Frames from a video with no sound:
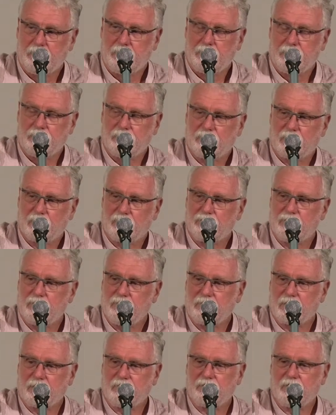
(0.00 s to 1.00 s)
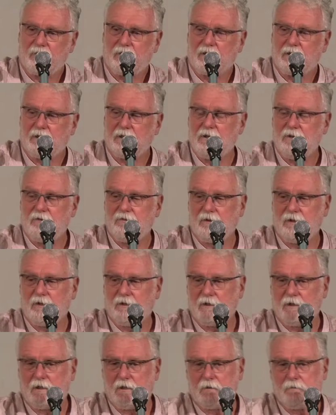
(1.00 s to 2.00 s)
to go see if I could find anything
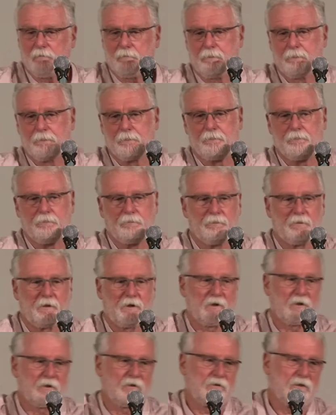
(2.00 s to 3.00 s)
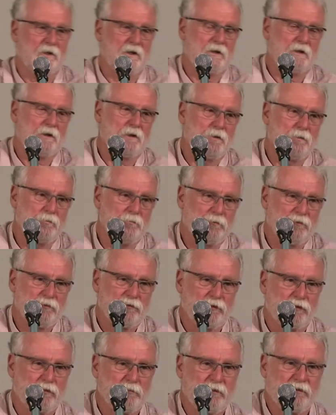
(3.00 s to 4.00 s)
there that I could take home and
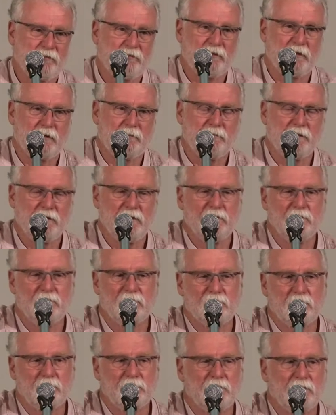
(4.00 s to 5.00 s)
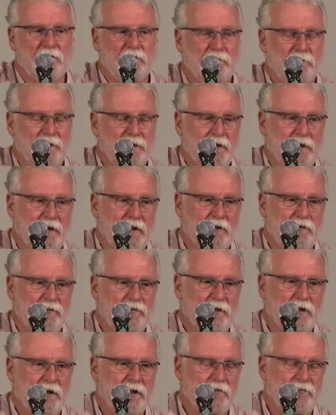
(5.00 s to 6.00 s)
show my family something of my dad's
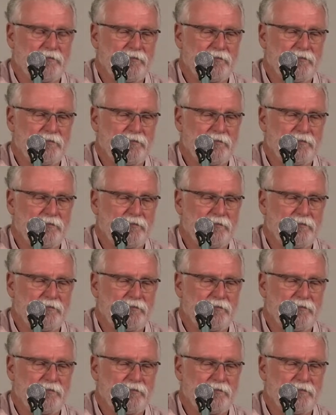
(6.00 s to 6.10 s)
life.